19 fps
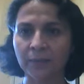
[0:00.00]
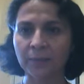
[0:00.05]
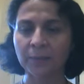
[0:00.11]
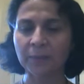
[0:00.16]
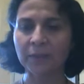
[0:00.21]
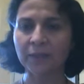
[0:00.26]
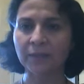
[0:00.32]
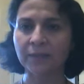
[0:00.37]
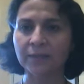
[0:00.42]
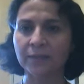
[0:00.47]

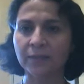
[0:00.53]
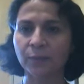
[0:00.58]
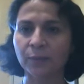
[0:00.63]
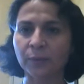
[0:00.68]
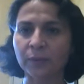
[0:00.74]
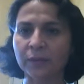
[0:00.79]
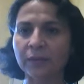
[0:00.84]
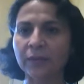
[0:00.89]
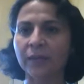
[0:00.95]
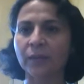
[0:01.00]
Because if
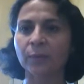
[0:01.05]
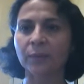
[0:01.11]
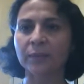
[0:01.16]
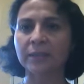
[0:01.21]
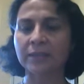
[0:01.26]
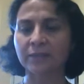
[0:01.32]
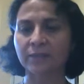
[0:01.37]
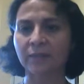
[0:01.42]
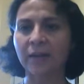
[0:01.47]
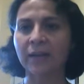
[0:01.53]
we look at what
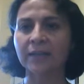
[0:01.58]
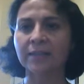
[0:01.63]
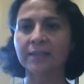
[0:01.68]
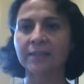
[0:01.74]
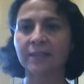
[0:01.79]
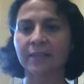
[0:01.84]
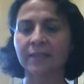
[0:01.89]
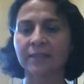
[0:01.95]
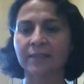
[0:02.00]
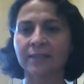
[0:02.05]
divides
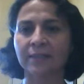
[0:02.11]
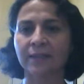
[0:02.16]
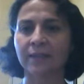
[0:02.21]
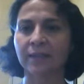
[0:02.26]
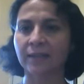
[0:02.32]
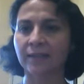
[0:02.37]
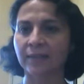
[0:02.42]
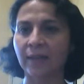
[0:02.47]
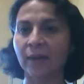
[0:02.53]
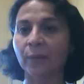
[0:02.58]
us,
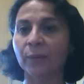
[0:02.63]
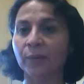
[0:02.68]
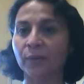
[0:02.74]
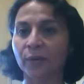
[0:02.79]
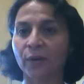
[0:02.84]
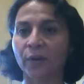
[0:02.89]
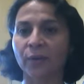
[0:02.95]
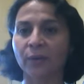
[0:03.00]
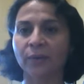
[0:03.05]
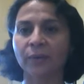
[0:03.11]
then that will
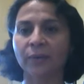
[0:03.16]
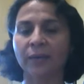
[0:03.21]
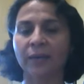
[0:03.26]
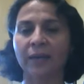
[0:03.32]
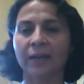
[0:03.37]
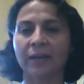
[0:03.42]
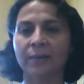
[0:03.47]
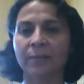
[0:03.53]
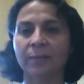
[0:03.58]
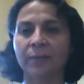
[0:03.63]
grow.
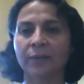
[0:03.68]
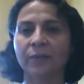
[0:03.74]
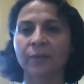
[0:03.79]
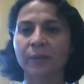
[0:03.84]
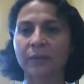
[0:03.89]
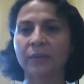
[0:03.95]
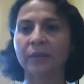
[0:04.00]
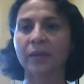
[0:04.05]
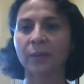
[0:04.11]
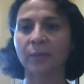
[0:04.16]
But if we
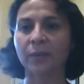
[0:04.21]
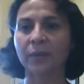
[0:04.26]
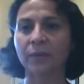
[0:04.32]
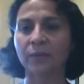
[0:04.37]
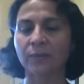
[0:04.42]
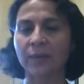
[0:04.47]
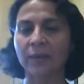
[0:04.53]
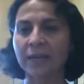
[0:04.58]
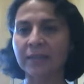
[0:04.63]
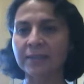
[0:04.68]
look at what
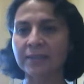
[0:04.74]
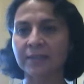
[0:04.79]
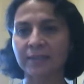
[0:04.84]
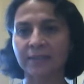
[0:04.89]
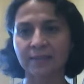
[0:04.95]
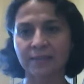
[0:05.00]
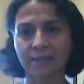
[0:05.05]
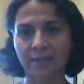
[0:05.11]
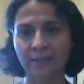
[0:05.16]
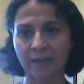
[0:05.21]
unites
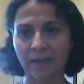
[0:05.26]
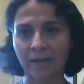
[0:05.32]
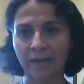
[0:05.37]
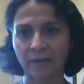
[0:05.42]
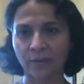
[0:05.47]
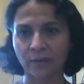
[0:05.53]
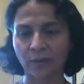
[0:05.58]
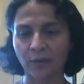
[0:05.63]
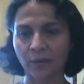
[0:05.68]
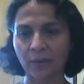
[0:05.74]
us, then that
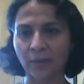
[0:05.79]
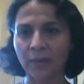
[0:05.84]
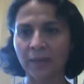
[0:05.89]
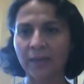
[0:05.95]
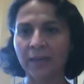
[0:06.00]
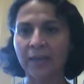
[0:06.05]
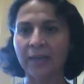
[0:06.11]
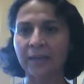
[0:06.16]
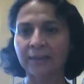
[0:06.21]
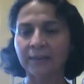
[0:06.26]
can grow.
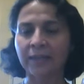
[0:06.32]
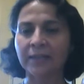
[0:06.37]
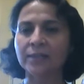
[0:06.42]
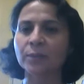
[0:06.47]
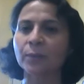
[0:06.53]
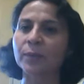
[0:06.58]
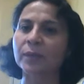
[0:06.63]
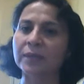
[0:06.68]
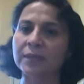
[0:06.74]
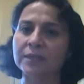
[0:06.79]
And that's
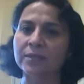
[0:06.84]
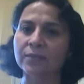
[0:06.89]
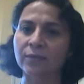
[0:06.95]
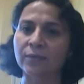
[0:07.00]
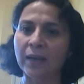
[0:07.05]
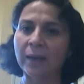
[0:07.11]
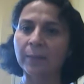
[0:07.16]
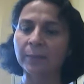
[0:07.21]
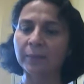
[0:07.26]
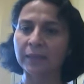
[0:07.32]
what this
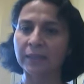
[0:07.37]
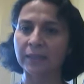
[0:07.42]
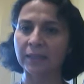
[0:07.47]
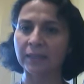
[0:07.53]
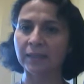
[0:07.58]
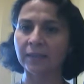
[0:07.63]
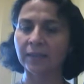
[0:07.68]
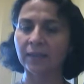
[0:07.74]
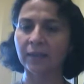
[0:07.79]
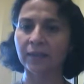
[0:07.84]

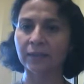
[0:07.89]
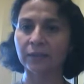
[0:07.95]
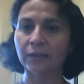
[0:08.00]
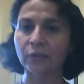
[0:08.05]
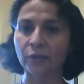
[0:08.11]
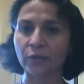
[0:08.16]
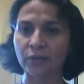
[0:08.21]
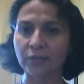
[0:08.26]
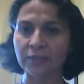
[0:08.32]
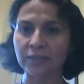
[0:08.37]
family
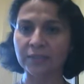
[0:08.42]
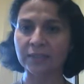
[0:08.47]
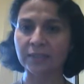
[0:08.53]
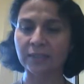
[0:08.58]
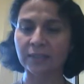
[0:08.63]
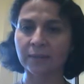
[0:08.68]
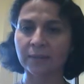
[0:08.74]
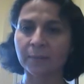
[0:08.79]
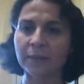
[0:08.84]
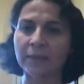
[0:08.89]
learns.
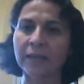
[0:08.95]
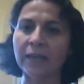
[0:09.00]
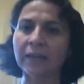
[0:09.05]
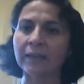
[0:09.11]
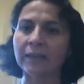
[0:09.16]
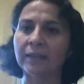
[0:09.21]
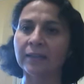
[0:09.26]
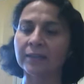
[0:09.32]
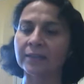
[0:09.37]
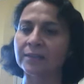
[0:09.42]
In the
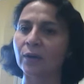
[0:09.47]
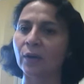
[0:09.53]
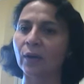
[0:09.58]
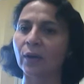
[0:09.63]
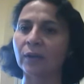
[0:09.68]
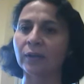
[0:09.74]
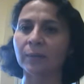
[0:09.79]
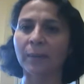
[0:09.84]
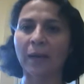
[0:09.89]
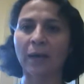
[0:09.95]
beginning, it's
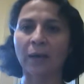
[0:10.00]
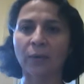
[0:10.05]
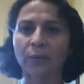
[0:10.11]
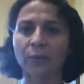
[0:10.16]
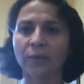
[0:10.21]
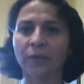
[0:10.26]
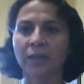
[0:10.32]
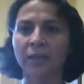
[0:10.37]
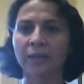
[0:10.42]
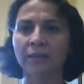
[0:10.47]
all
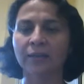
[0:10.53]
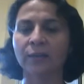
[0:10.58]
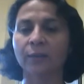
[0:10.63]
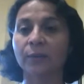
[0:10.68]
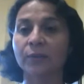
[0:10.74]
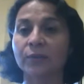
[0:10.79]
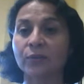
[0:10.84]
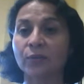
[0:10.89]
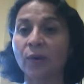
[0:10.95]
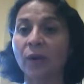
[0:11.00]
about,
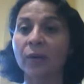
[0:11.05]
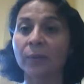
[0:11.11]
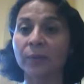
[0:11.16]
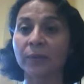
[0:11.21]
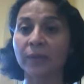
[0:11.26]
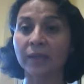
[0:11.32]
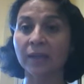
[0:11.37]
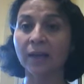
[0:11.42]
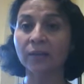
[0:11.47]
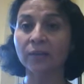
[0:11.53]
what's wrong with
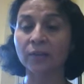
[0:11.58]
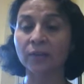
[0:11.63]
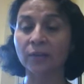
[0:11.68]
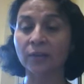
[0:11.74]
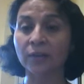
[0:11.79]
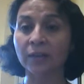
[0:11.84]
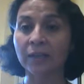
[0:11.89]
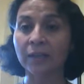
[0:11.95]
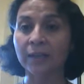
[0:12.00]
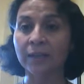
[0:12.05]
the
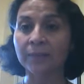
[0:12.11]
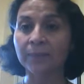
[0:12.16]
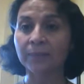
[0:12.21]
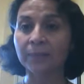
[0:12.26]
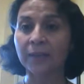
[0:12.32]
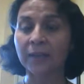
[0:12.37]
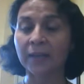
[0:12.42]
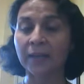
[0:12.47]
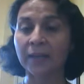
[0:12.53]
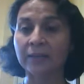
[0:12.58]
other.
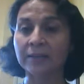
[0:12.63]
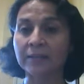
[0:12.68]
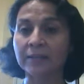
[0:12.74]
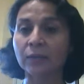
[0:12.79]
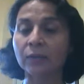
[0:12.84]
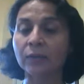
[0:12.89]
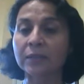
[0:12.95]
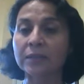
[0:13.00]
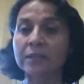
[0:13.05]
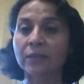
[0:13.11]
And
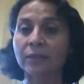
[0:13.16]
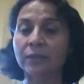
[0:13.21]
slowly,